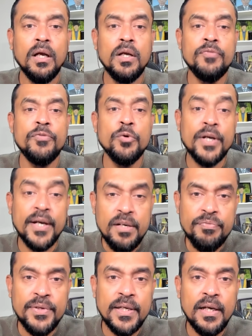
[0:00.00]
if you
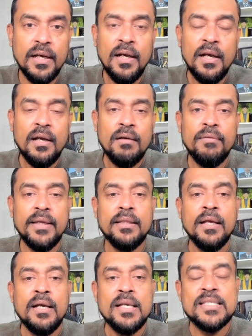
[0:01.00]
configure with
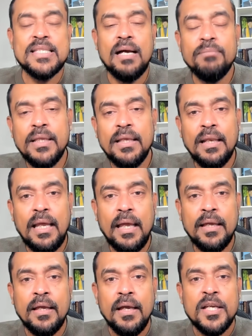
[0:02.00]
something
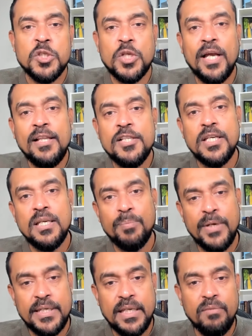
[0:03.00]
like Shell
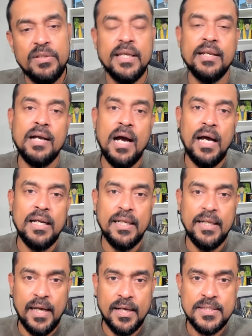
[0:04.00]
GPT within Kali
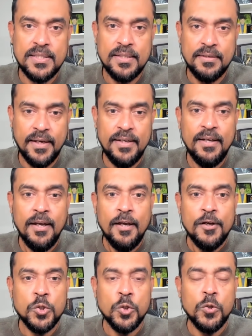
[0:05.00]
Linux, right?
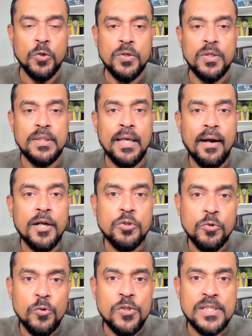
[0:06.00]
So there are
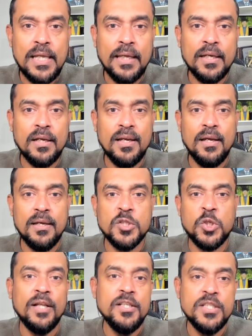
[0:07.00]
tools like
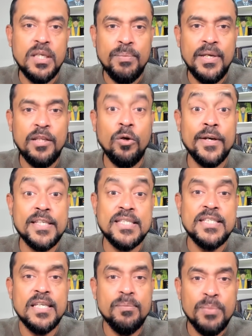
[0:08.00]
Shell GPT or
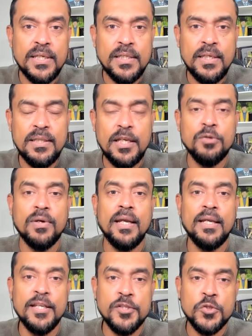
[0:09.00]
SGPT that you
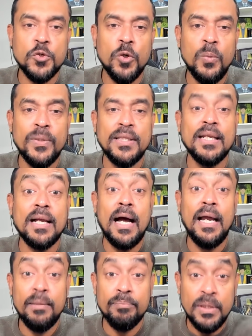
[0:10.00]
can install within
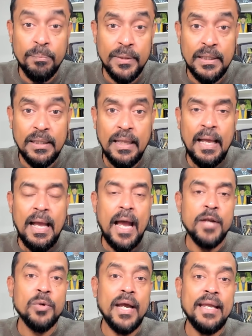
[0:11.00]
Kali Purple,
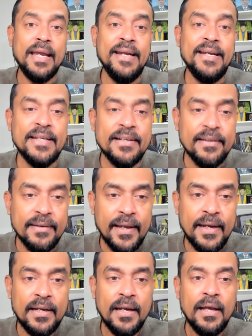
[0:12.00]
and you can integrate